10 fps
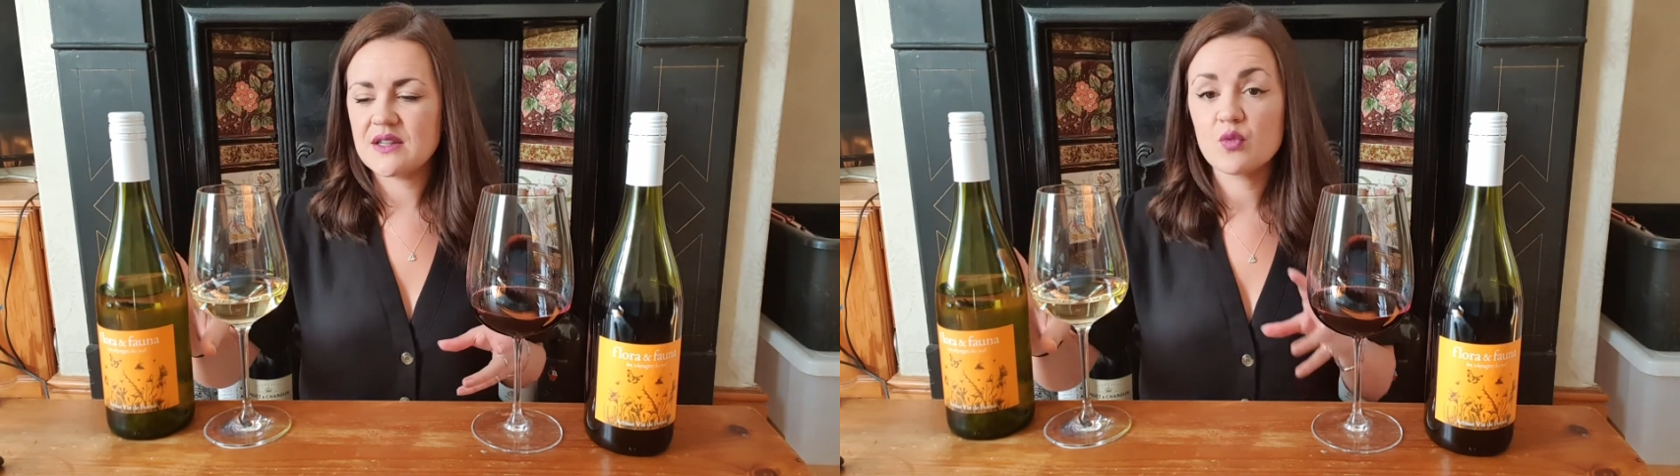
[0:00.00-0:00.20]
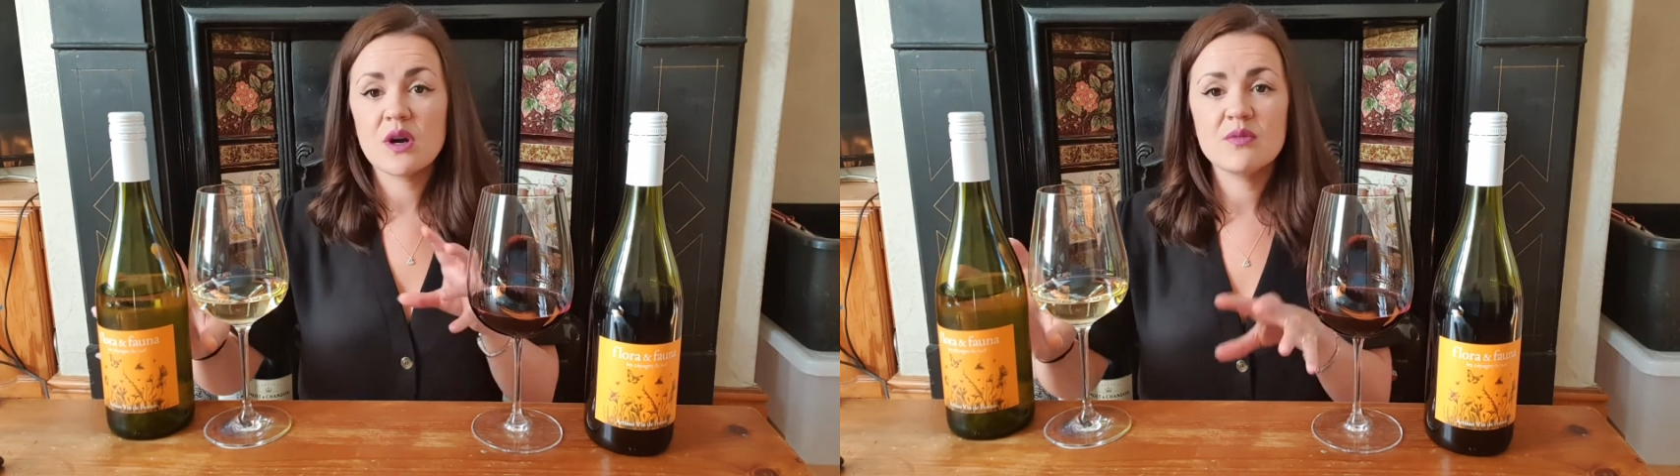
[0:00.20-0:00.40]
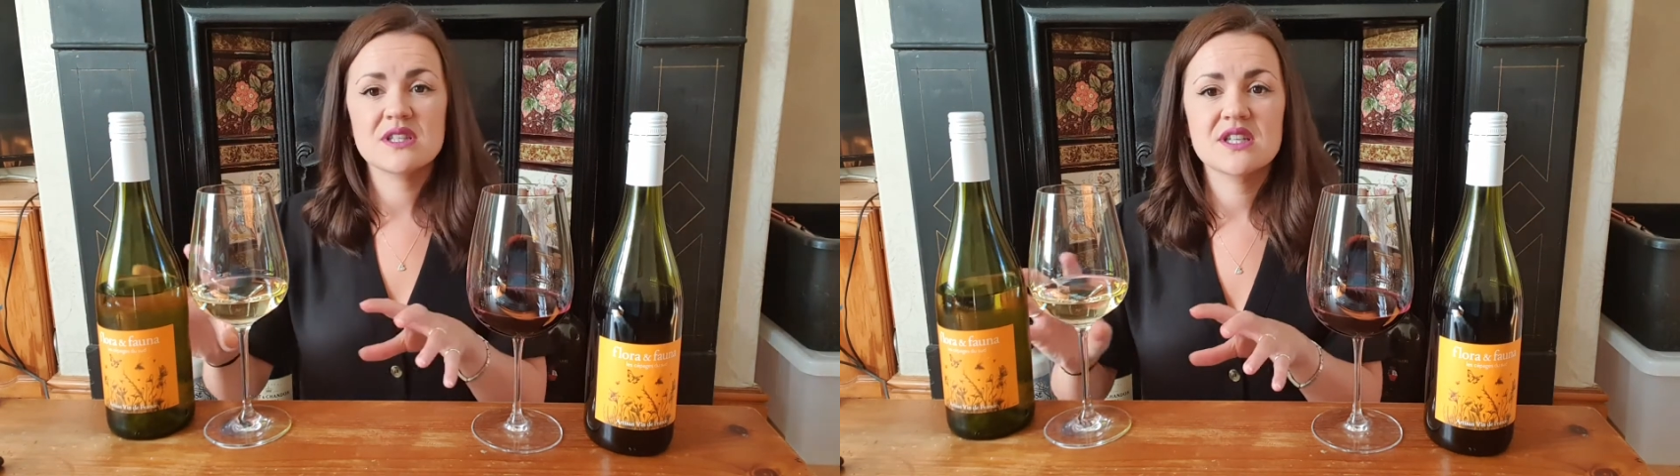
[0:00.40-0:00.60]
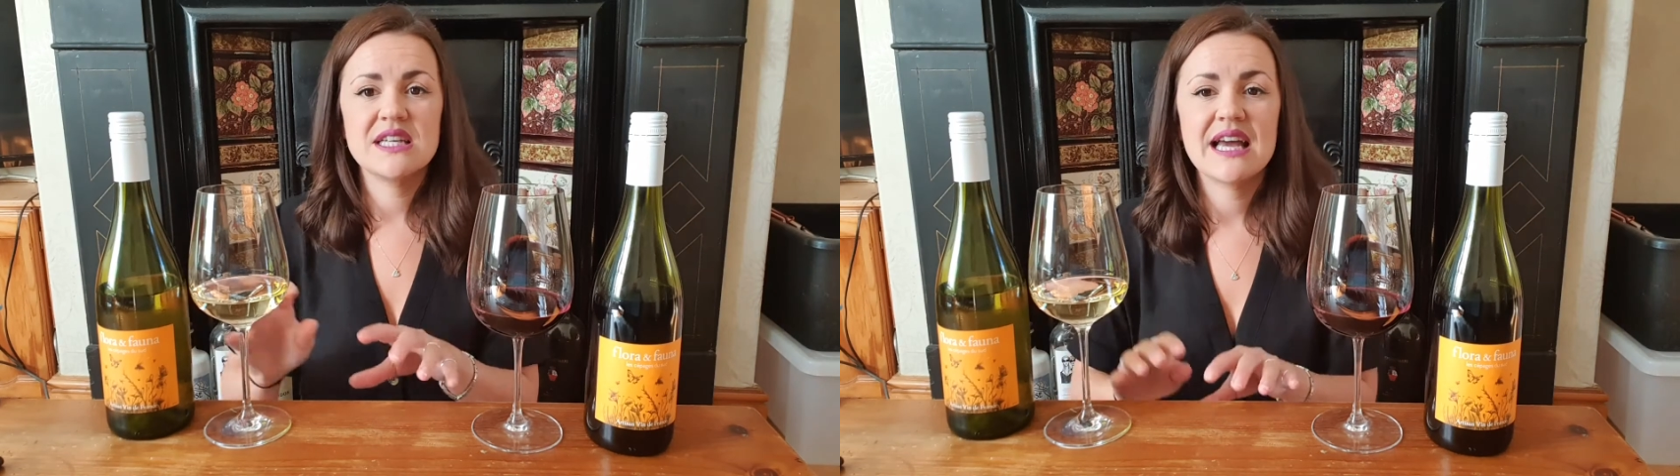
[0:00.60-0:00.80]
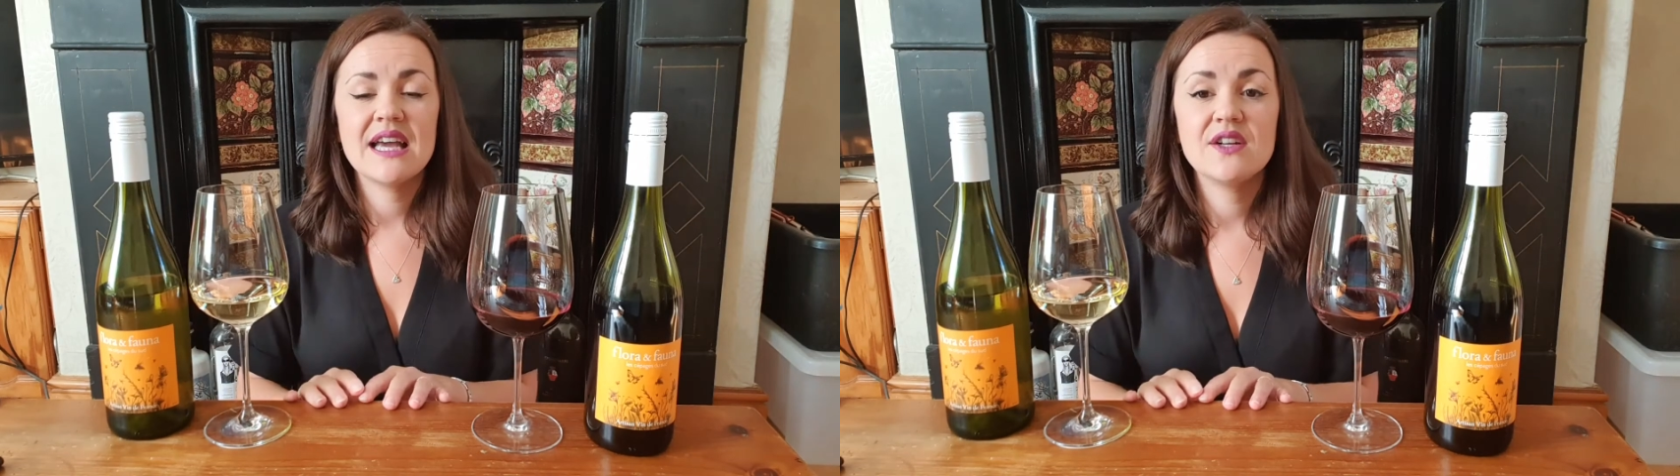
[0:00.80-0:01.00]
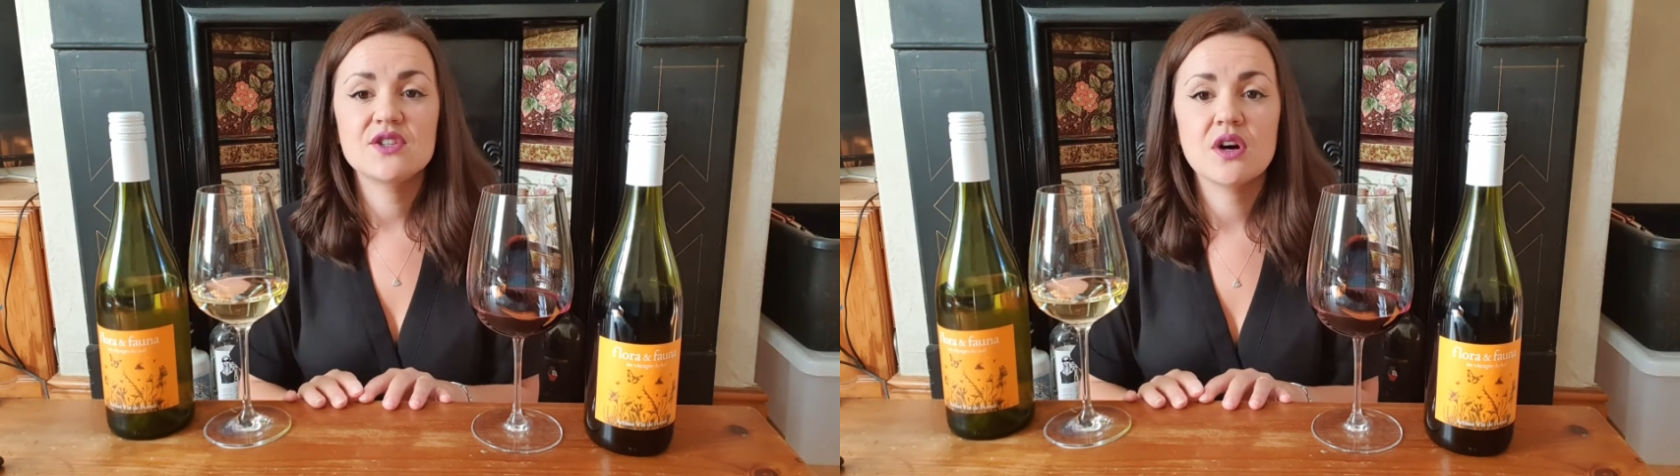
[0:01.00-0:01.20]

the wine was actually aged